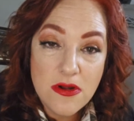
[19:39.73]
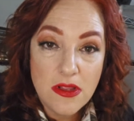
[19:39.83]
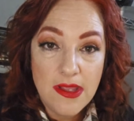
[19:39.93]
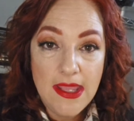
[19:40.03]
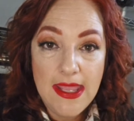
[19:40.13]

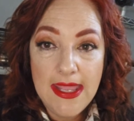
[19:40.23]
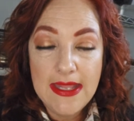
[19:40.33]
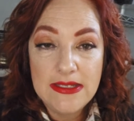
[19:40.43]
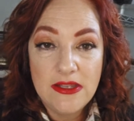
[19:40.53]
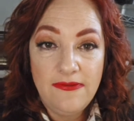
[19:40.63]

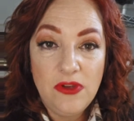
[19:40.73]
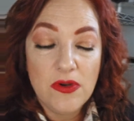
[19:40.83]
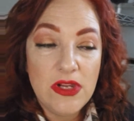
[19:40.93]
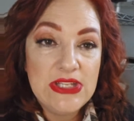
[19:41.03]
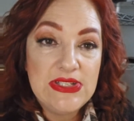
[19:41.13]
And if you're
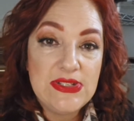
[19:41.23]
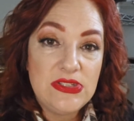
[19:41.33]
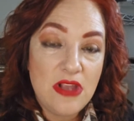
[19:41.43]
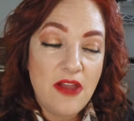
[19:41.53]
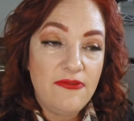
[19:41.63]
into
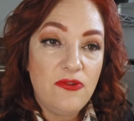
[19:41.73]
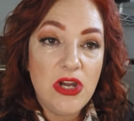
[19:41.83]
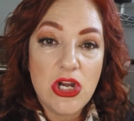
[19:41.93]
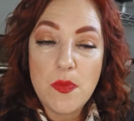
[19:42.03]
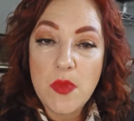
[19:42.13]

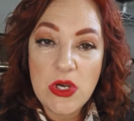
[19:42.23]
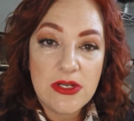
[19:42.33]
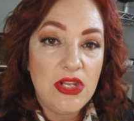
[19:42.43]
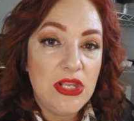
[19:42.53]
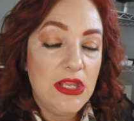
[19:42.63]
software
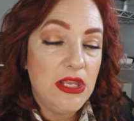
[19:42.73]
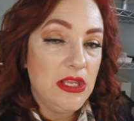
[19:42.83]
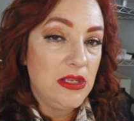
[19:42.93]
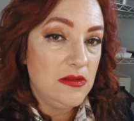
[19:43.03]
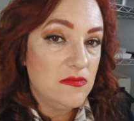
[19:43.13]
marketing,